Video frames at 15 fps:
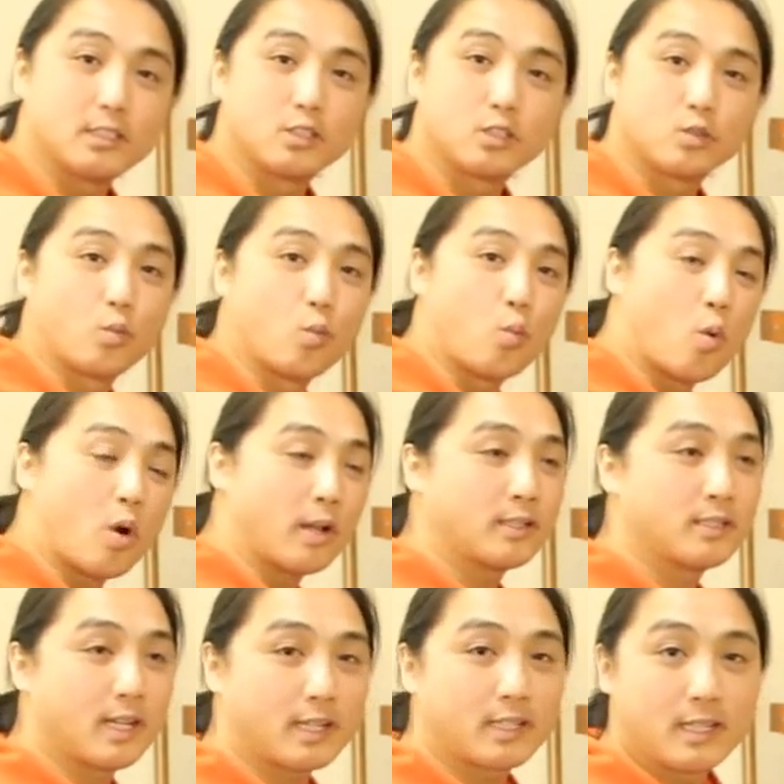is just
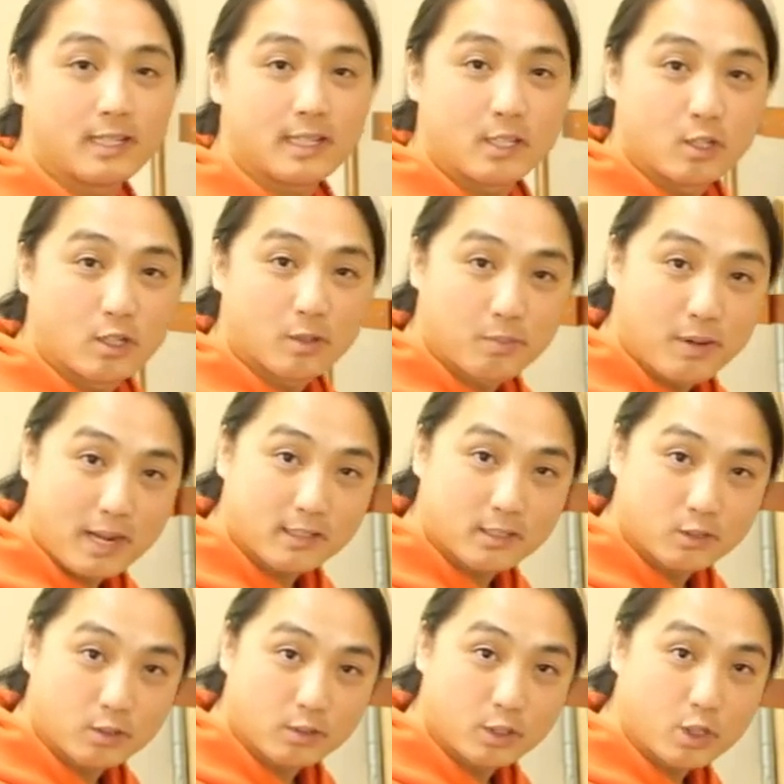one technique that you can
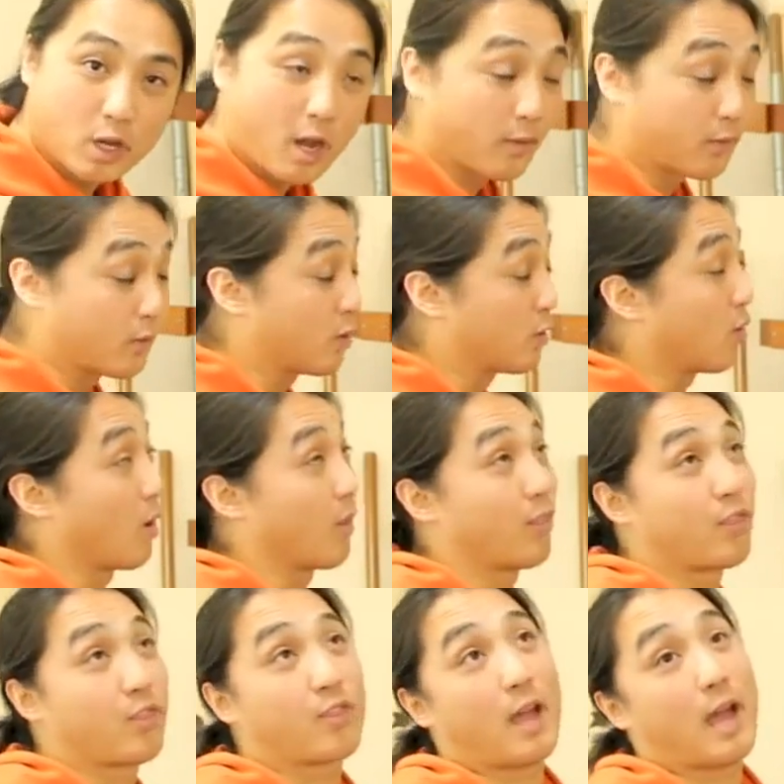practice on the jump. There are
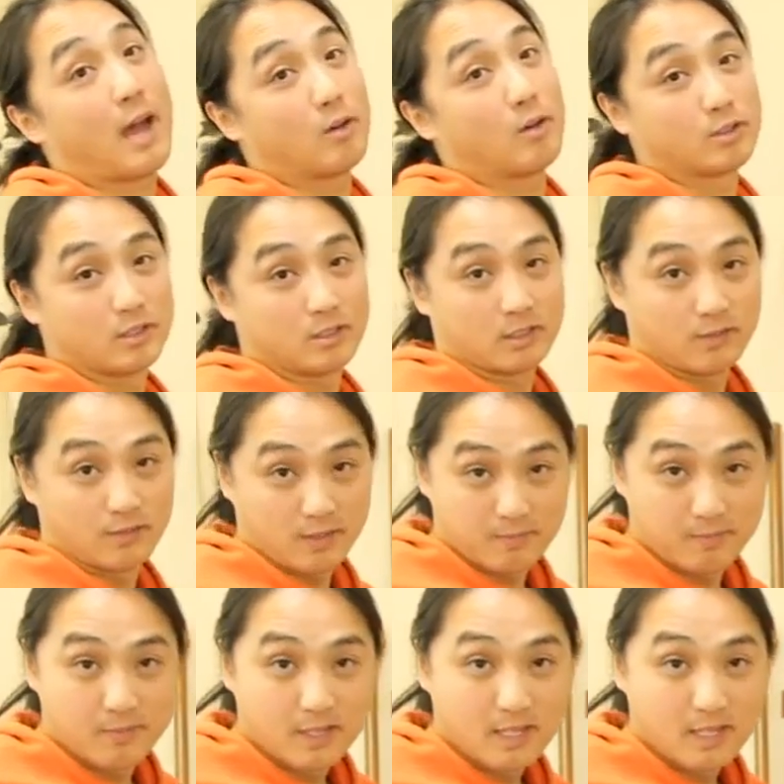thousands of them.